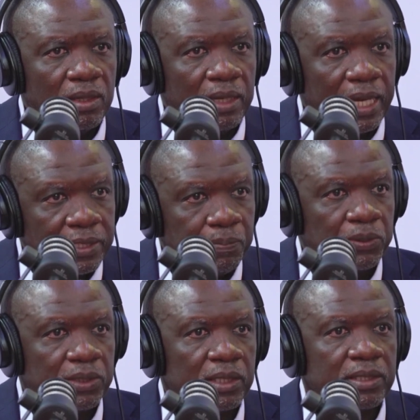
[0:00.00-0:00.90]

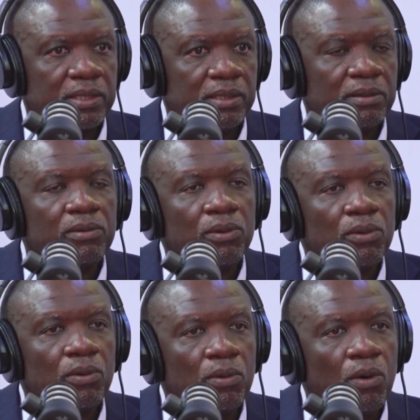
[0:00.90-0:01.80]
exporters
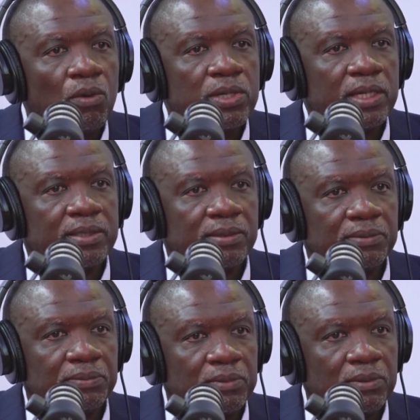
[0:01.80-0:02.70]
or owners
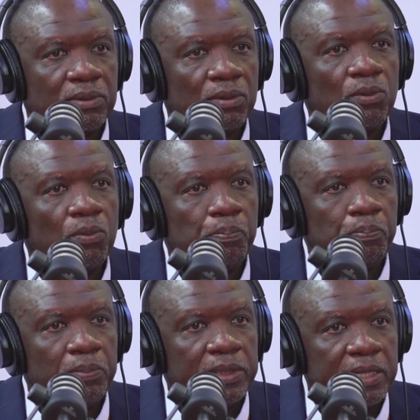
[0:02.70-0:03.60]
or
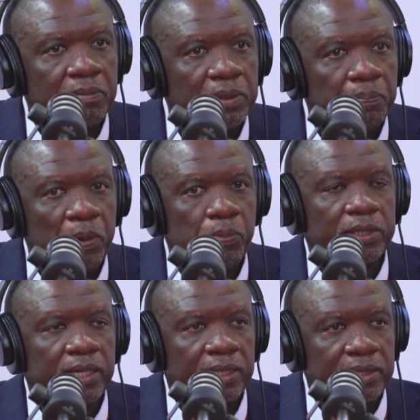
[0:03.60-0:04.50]
people
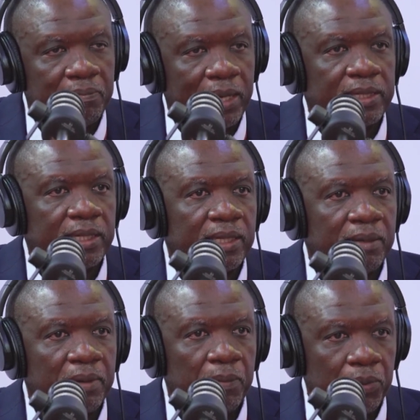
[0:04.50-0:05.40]
that are demanding
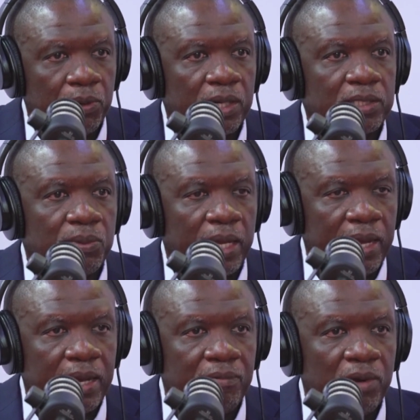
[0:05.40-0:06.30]
the products we
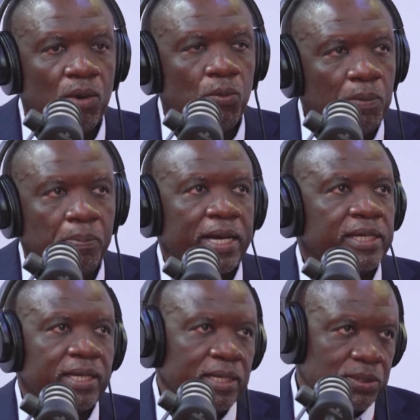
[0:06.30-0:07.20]
have will buy
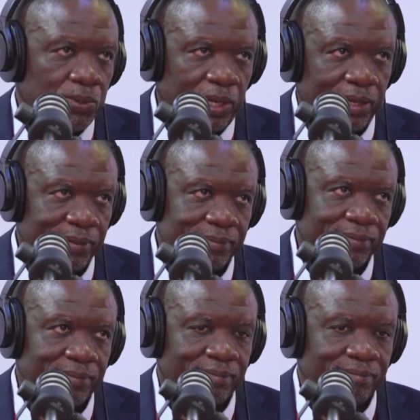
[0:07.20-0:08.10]
it elsewhere.
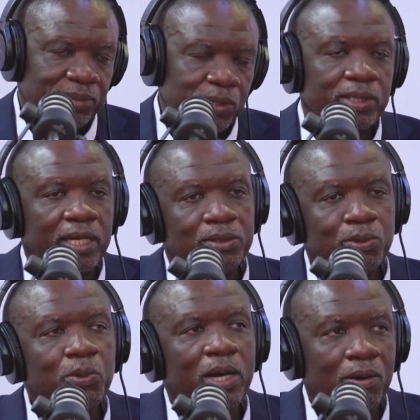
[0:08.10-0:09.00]
So that's
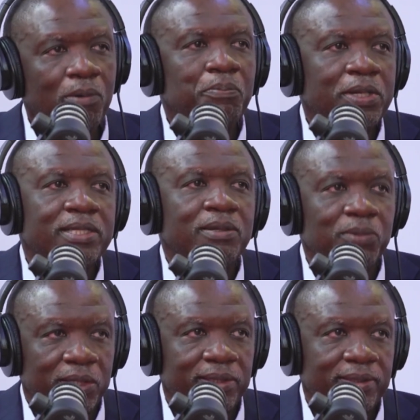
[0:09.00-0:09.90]
who we are competing with.